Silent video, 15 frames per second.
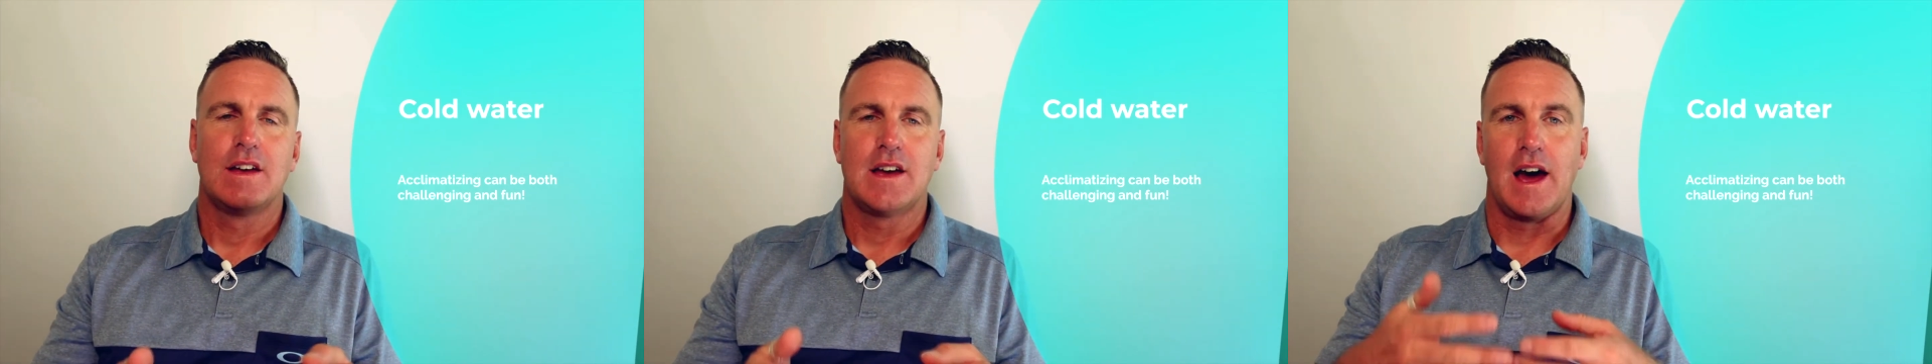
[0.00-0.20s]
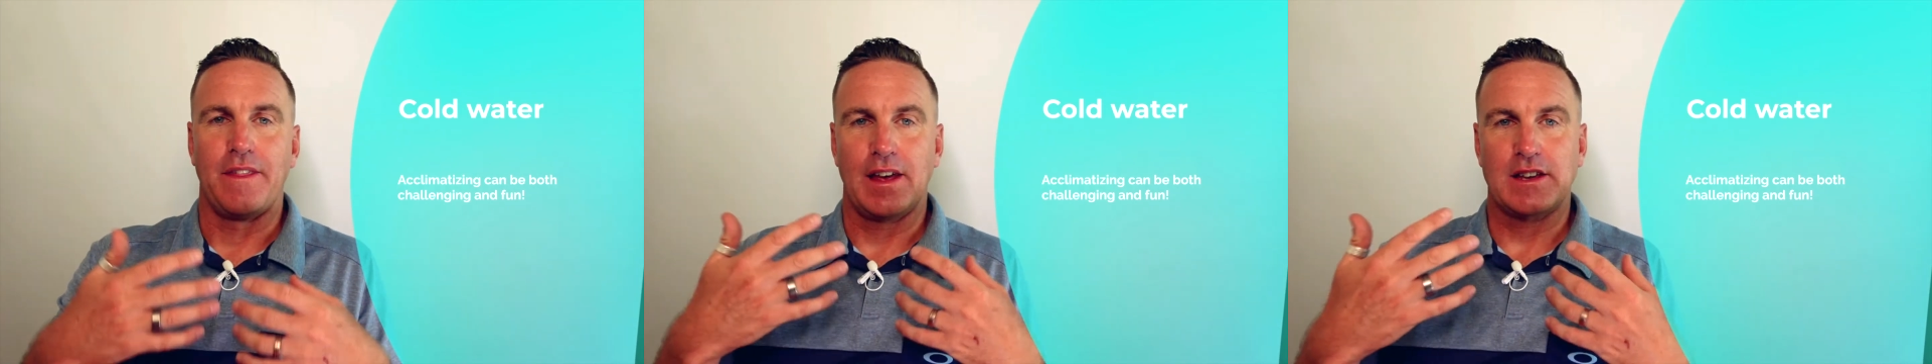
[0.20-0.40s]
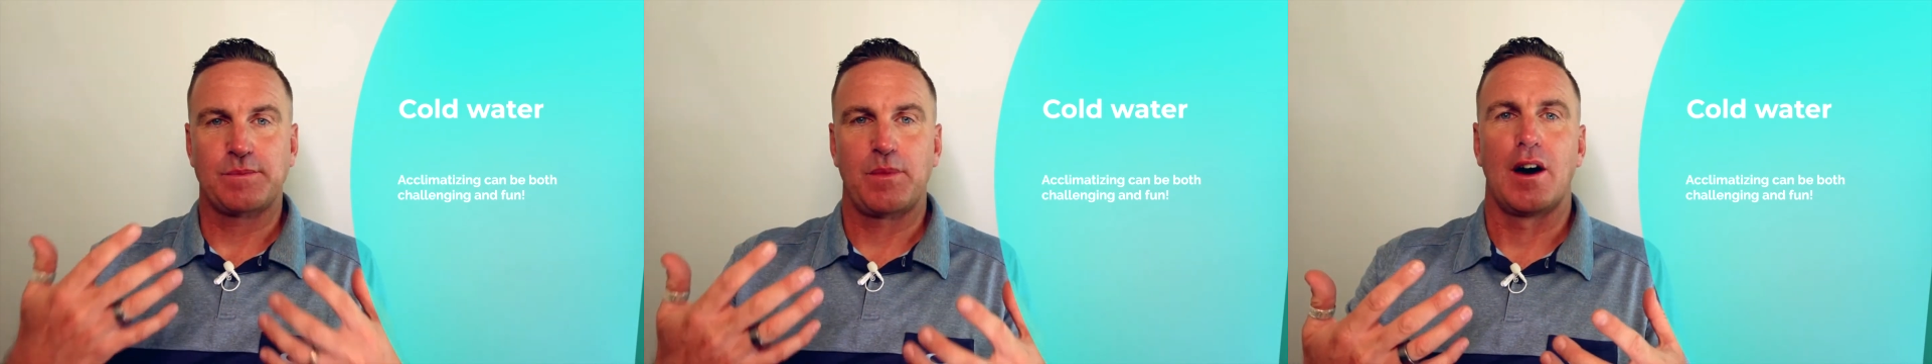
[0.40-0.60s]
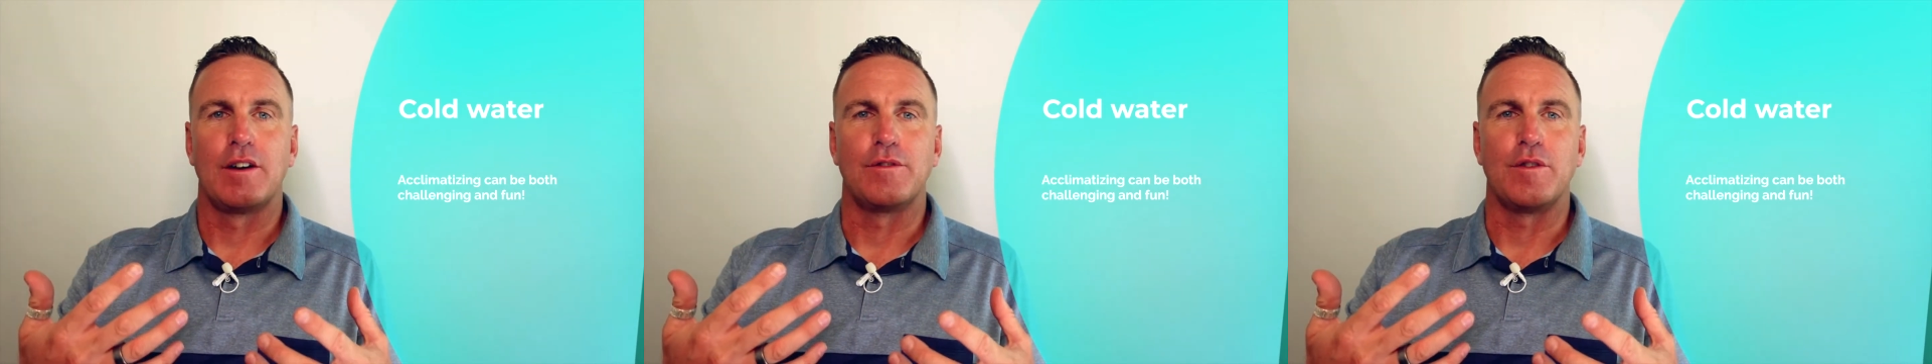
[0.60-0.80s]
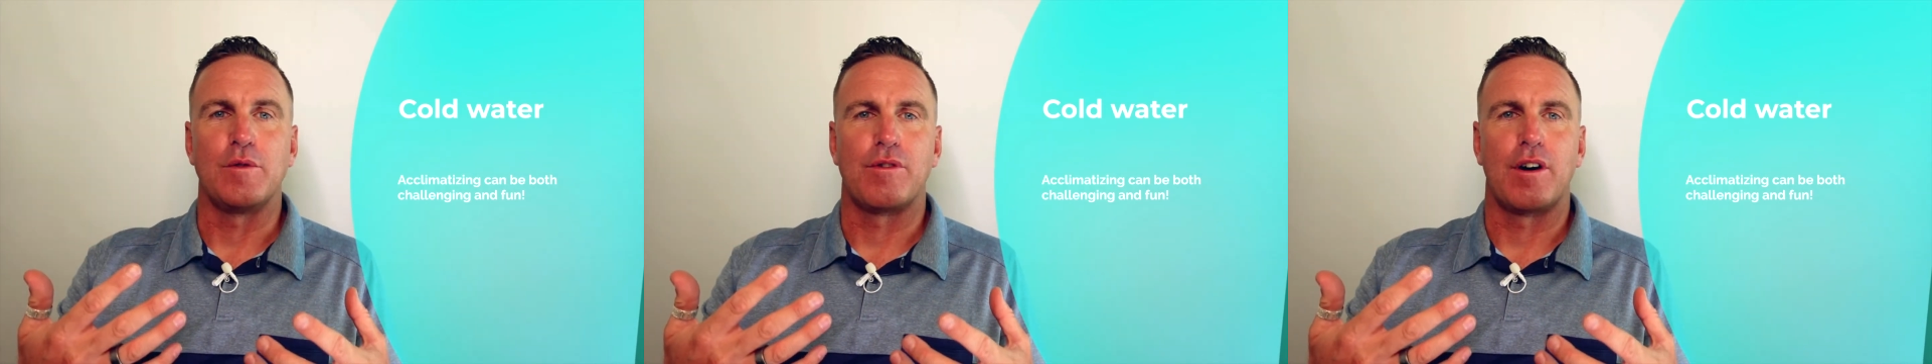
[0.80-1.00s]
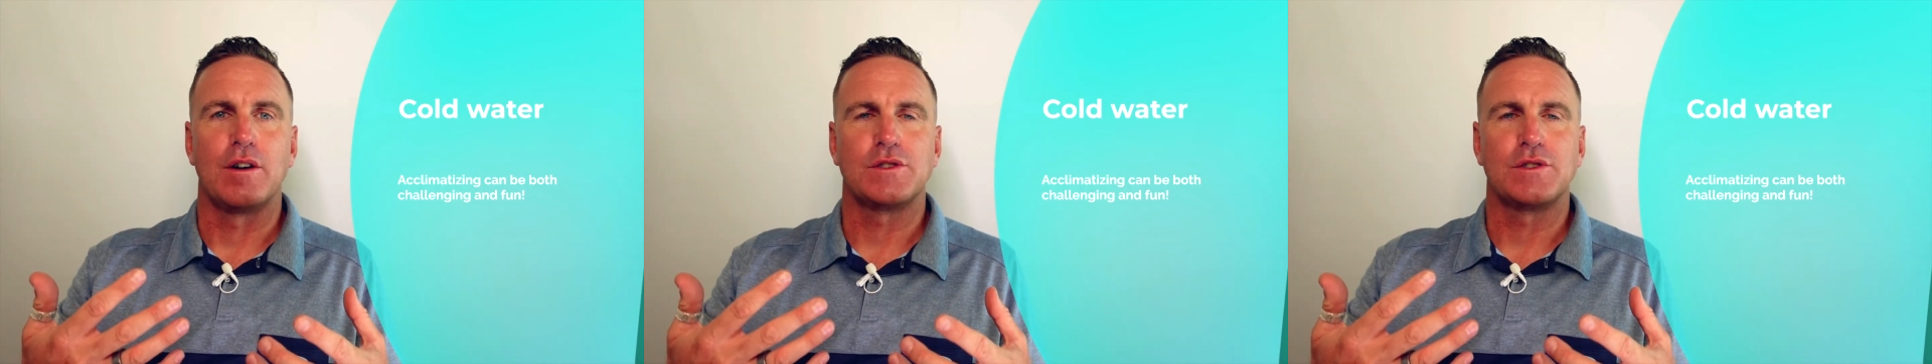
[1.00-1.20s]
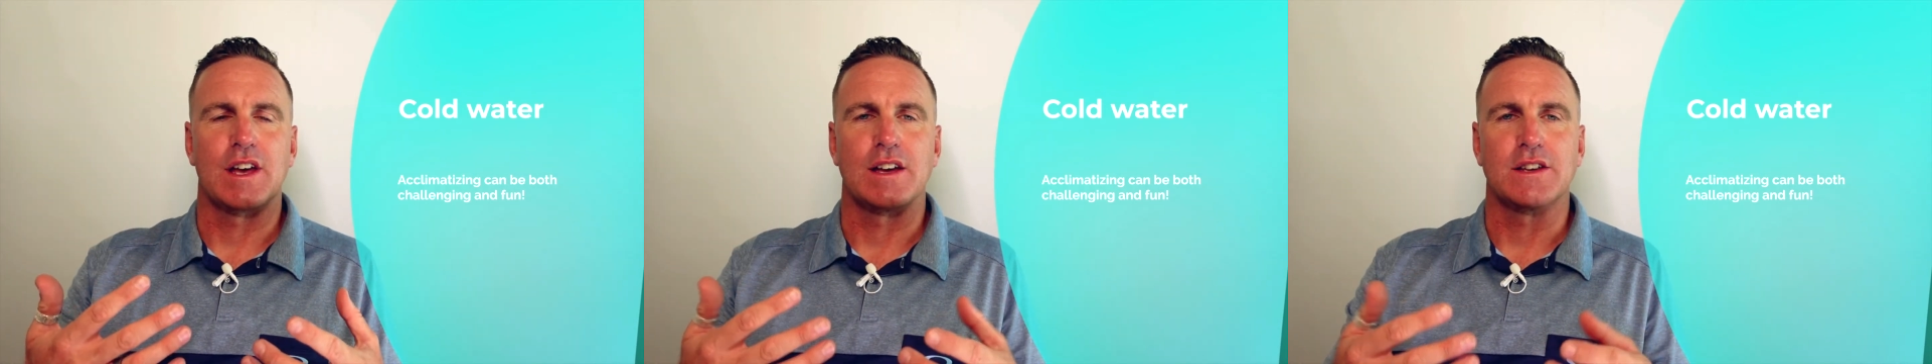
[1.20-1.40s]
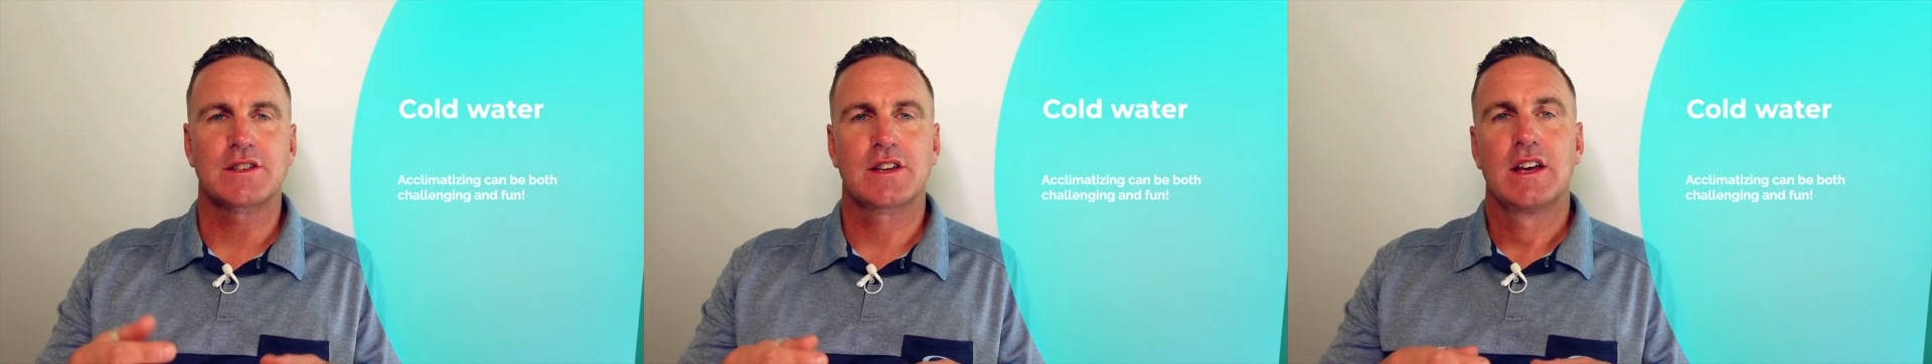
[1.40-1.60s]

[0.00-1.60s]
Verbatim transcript: and that's part of your process,